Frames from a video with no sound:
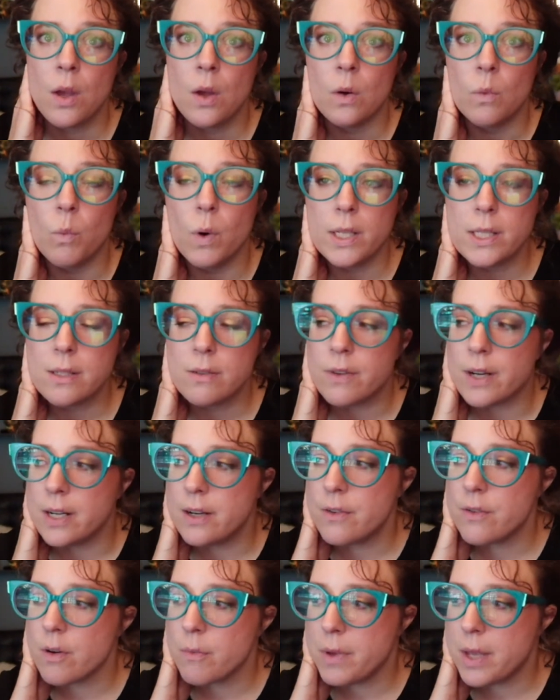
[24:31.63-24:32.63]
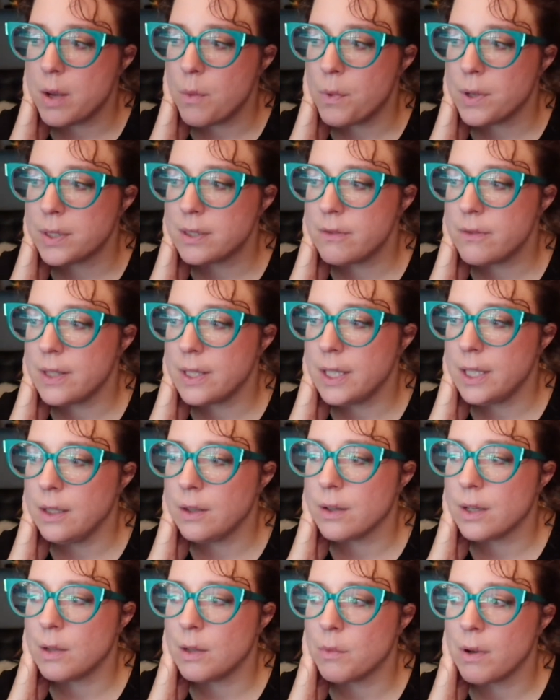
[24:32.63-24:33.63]
what's fun for me, what's feeling
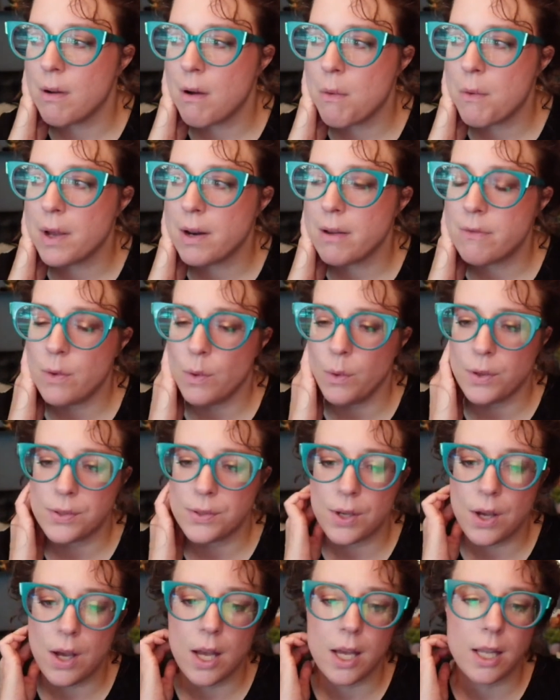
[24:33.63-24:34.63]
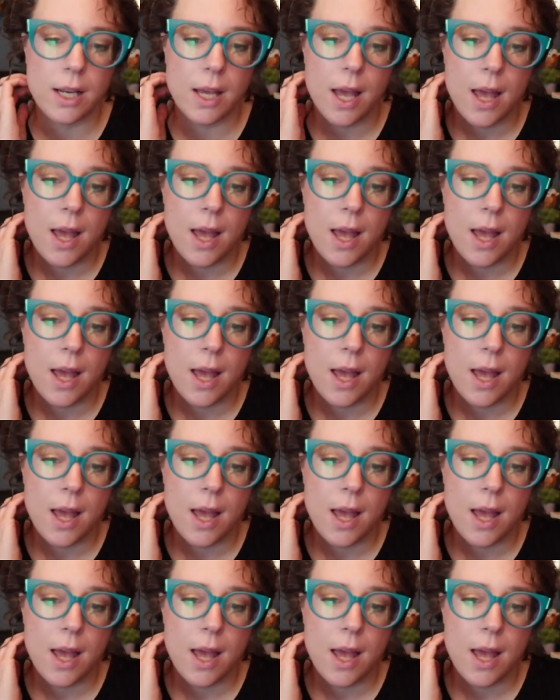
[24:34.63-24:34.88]
good, what do I want to focus on,